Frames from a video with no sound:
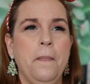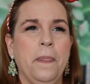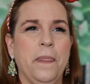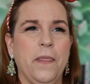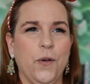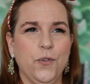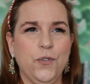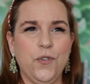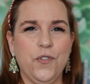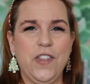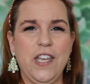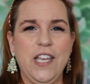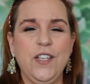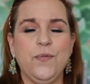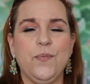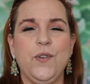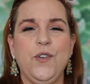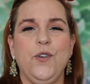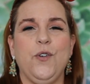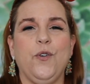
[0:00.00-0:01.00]
Those are
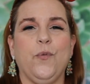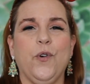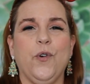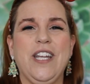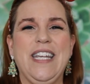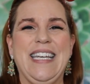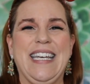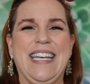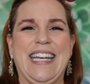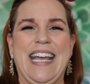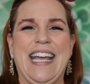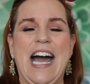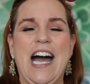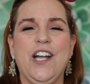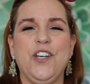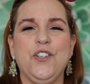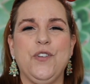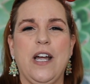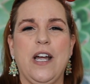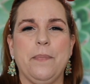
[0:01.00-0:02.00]
things when you're working in a
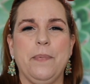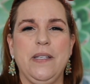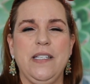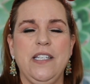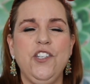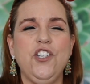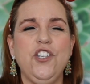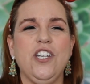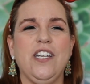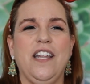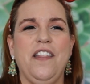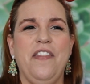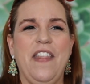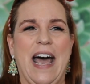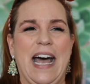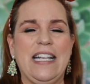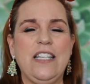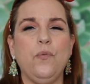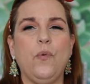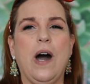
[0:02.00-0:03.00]
contract position, and
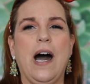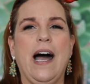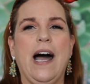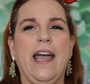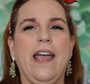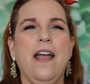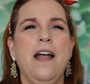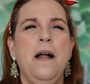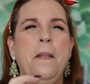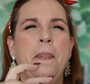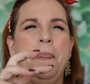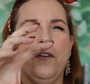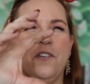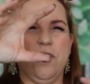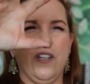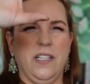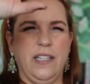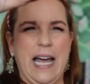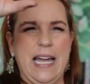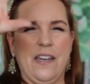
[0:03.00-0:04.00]
that's why there's
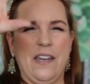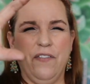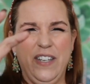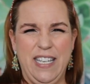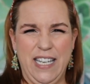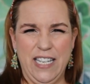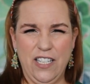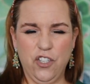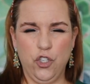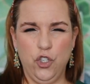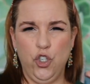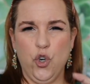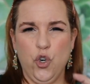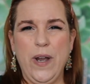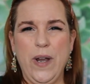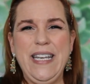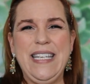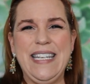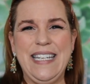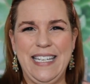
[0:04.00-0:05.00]
a lot of
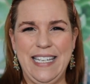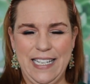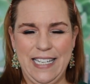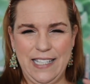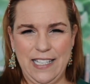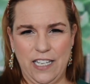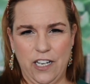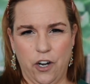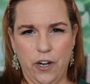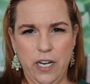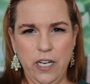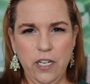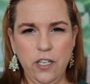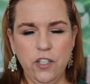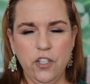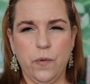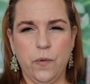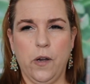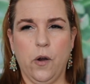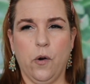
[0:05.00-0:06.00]
disjointedness in our
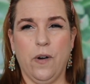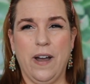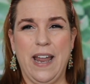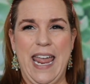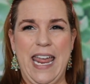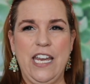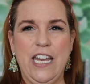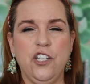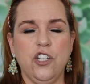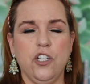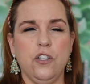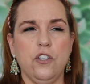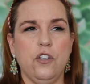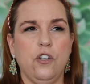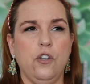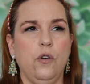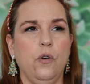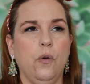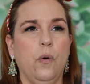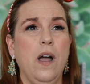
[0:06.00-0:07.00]
industry, or agents
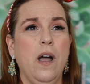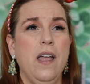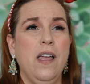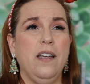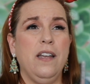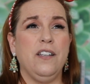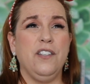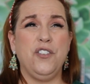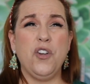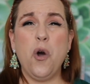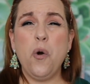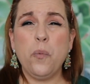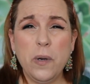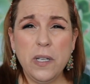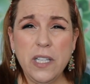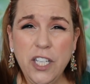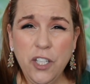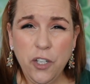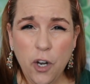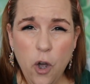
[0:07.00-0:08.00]
who don't
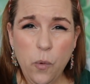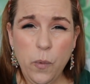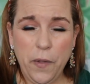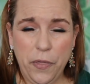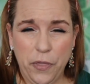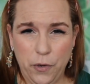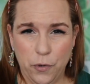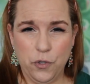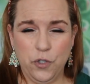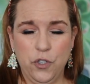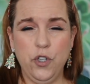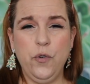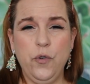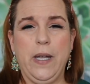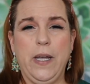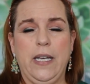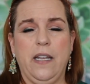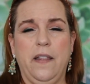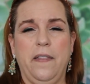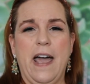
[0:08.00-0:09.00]
really know what they're
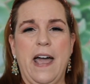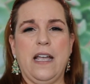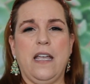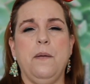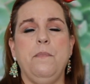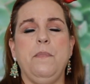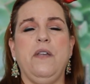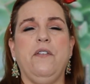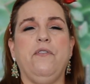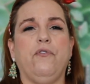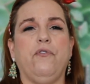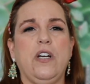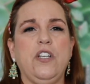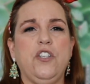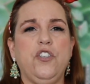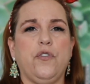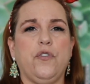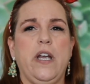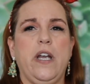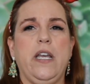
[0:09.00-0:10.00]
doing, and that can be
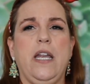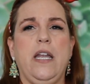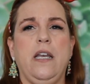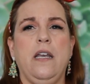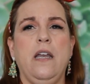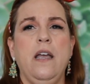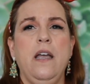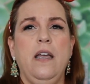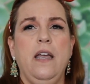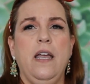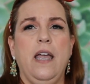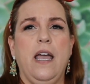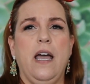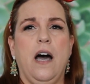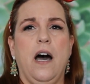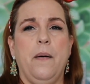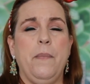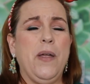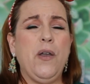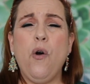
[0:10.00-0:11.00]
frustrating
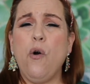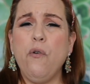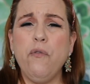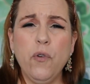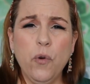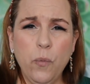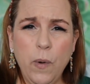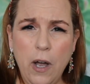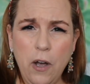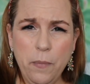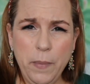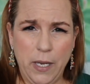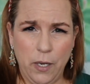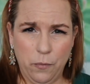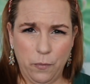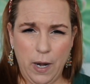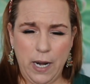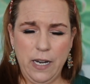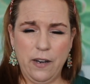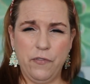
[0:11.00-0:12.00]
and overwhelming,
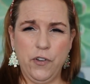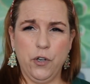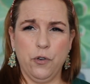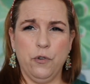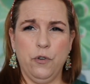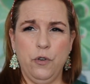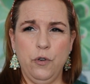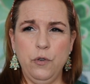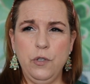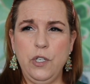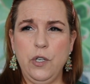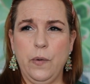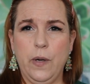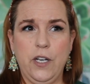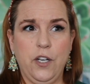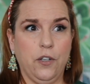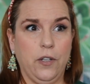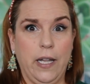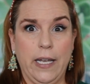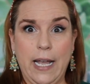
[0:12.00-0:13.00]
right? If you're new to it
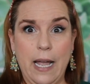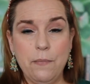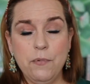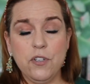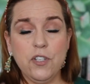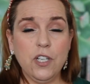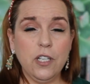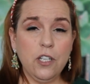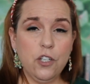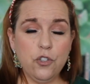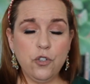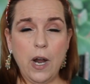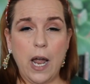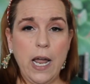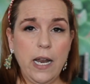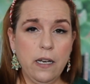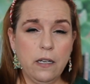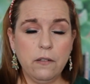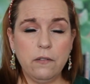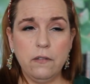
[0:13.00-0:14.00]
and you're like, I'm just going to
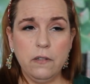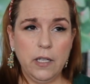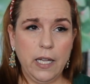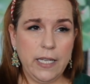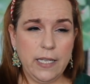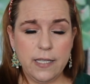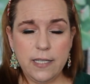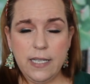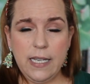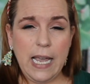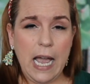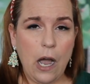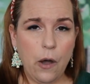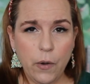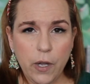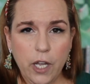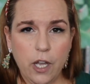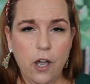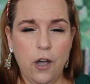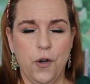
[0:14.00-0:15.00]
try to like see how
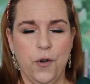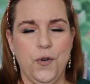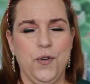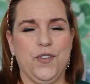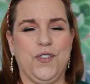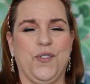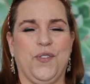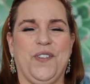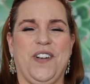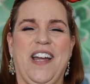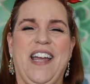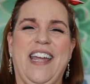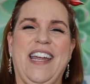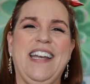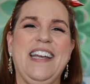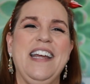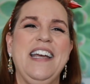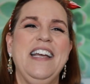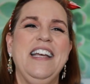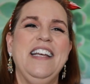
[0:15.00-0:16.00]
it goes, right?